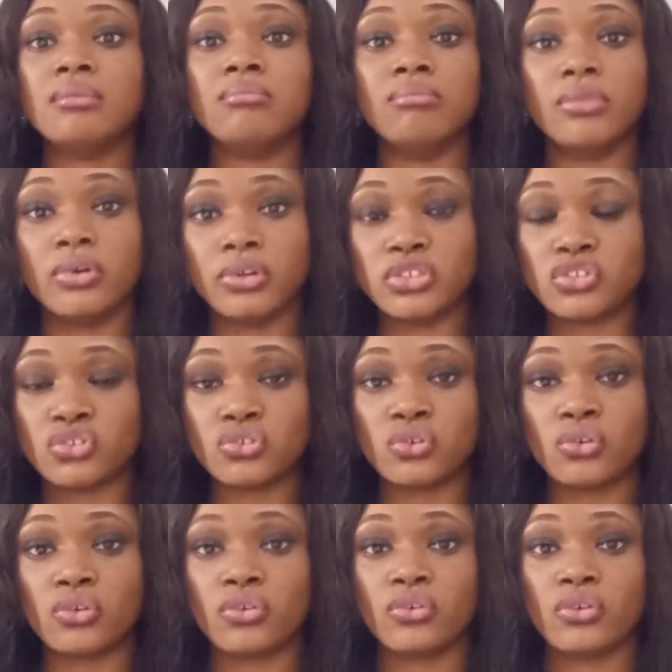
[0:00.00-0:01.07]

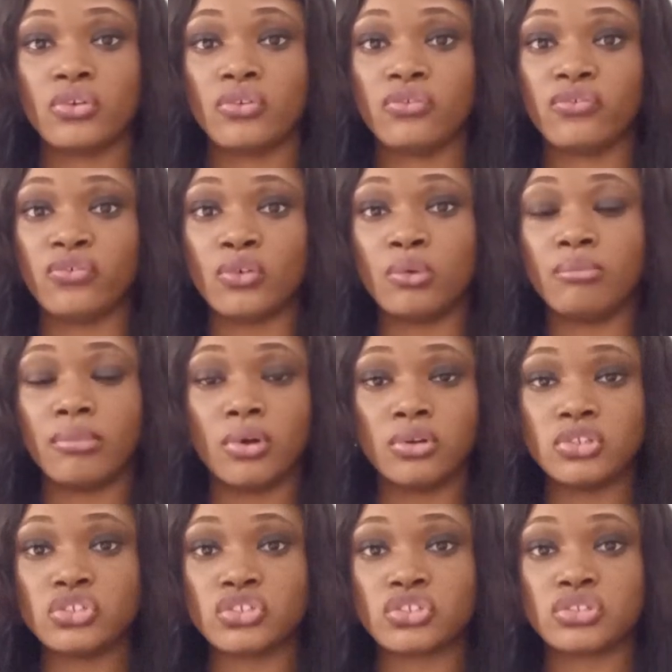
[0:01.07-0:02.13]
moisture for
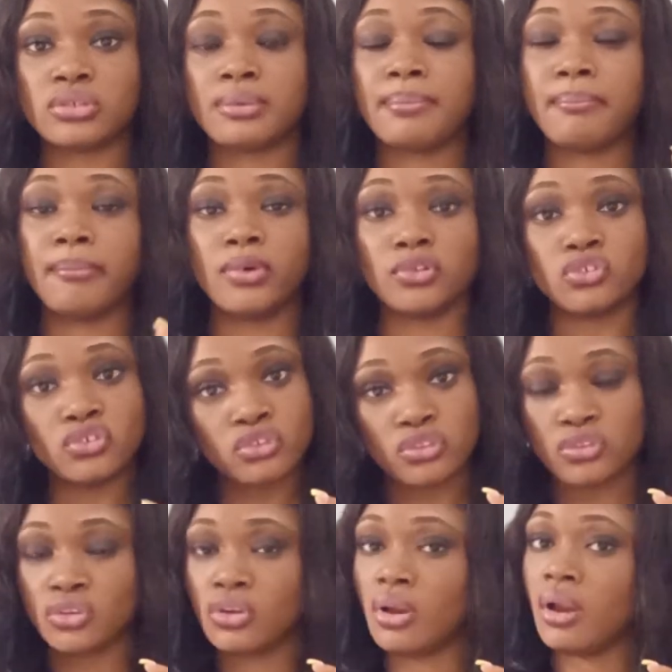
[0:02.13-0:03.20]
much,
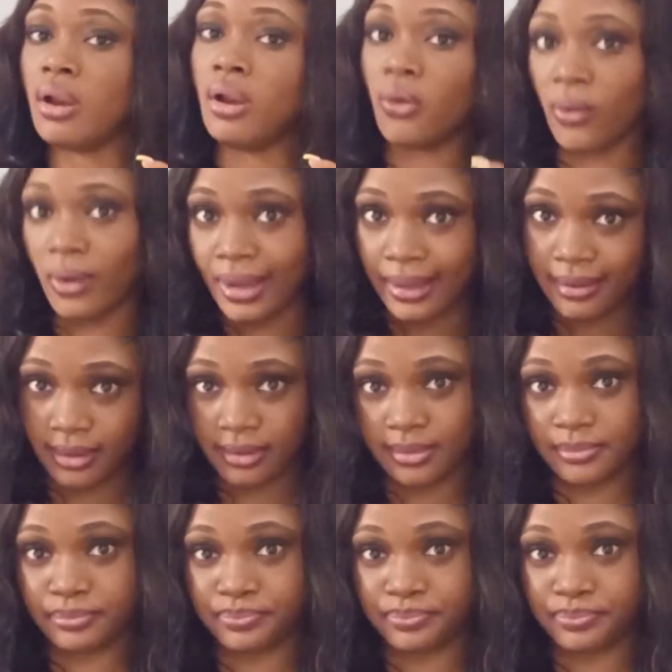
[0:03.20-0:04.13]
much longer.